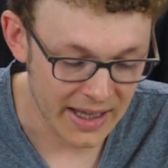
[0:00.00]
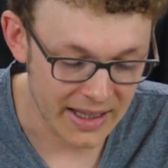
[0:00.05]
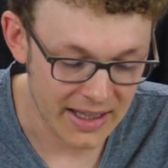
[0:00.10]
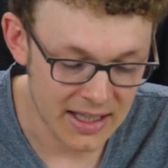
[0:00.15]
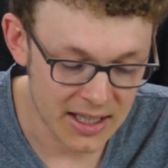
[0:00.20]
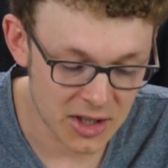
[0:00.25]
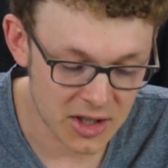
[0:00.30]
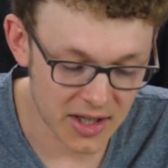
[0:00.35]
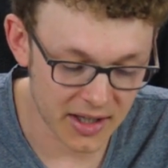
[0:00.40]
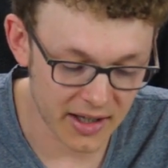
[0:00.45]

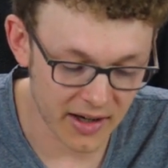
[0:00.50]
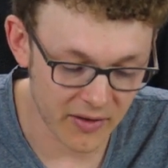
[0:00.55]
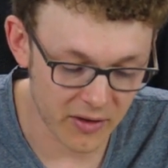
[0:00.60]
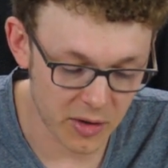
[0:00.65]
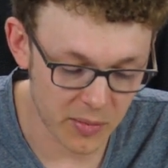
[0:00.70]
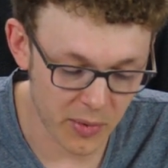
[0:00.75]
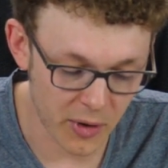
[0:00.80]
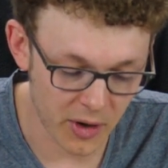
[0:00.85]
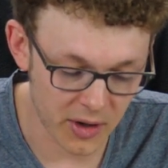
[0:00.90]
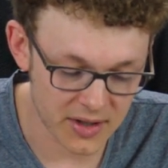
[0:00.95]
Each and
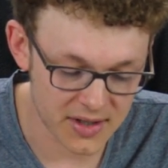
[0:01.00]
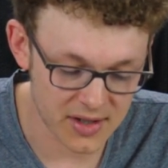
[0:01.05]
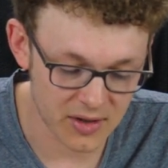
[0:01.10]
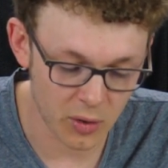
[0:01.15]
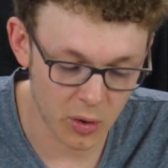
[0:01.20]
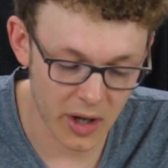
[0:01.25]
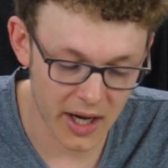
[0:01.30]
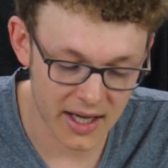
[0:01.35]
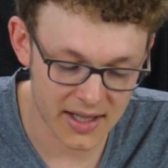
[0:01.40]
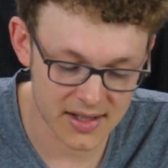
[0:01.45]
every person
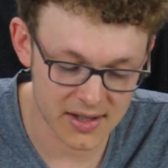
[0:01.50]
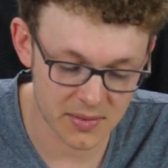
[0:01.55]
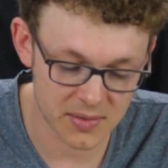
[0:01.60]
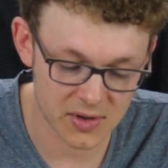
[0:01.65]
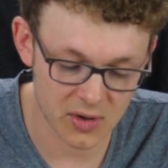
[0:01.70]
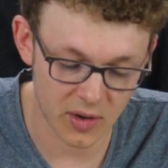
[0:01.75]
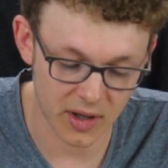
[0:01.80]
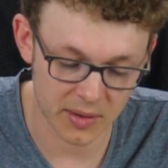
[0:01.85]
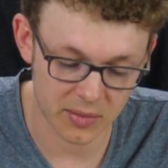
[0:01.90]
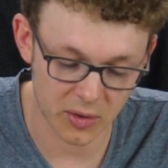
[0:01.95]
who has
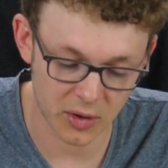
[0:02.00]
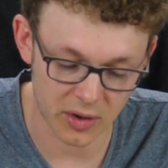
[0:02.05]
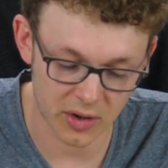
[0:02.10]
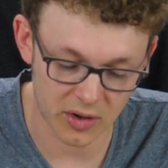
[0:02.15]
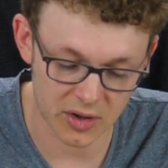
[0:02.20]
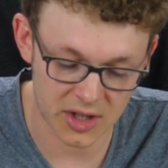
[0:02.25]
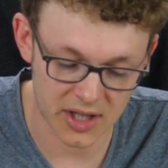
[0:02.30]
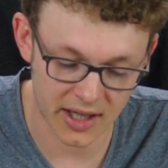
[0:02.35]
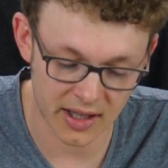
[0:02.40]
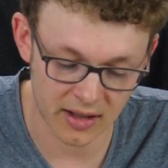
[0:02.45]
subscribed to
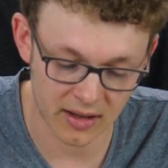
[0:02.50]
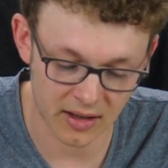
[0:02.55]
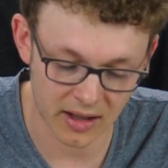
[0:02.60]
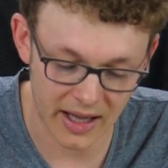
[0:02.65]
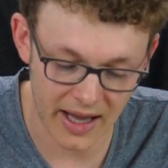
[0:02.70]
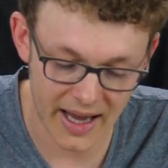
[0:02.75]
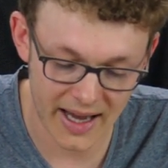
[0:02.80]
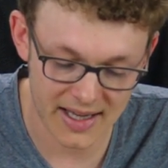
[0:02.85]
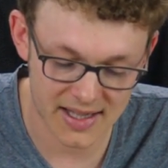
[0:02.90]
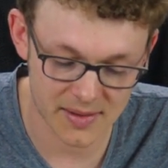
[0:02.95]
your channel
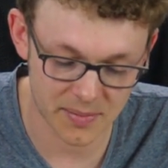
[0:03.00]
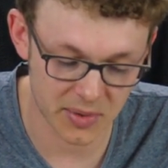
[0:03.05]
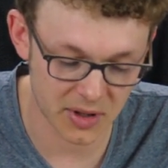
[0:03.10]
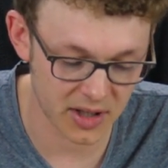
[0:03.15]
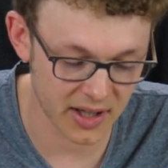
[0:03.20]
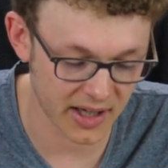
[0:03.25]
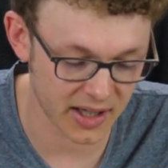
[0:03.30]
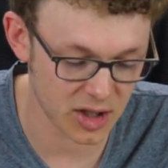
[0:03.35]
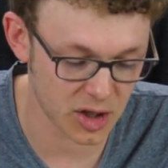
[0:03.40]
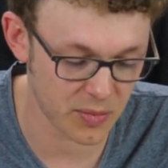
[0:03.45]
has been
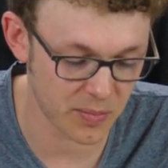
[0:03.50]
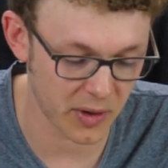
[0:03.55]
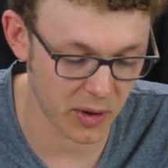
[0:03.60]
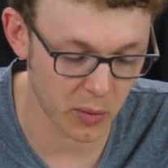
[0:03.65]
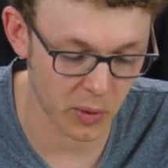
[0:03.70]
touched by